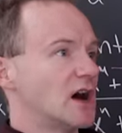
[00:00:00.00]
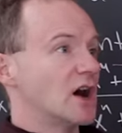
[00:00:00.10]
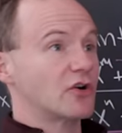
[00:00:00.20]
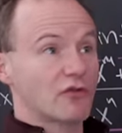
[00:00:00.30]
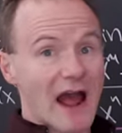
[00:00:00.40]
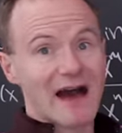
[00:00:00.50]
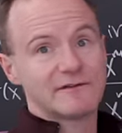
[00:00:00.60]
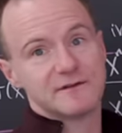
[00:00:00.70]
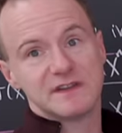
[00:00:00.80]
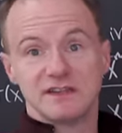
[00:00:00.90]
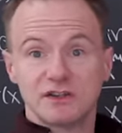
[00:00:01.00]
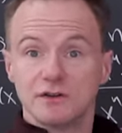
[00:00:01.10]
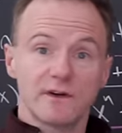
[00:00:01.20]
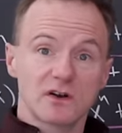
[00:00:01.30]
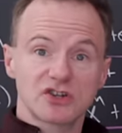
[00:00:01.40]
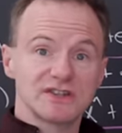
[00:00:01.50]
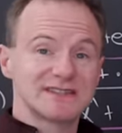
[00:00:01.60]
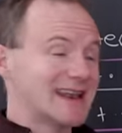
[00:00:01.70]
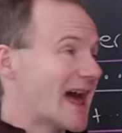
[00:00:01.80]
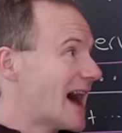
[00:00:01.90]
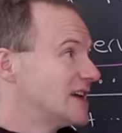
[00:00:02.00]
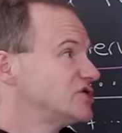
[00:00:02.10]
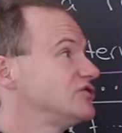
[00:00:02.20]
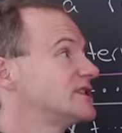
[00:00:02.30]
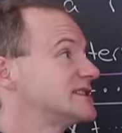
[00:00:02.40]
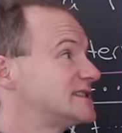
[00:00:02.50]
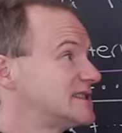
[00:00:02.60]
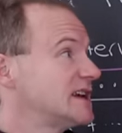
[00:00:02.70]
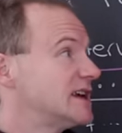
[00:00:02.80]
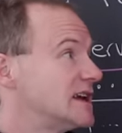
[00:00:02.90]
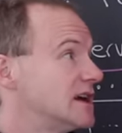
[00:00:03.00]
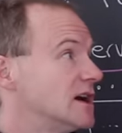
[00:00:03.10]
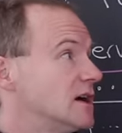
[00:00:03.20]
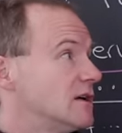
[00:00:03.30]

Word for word: a graph of these two functions, and as you can see,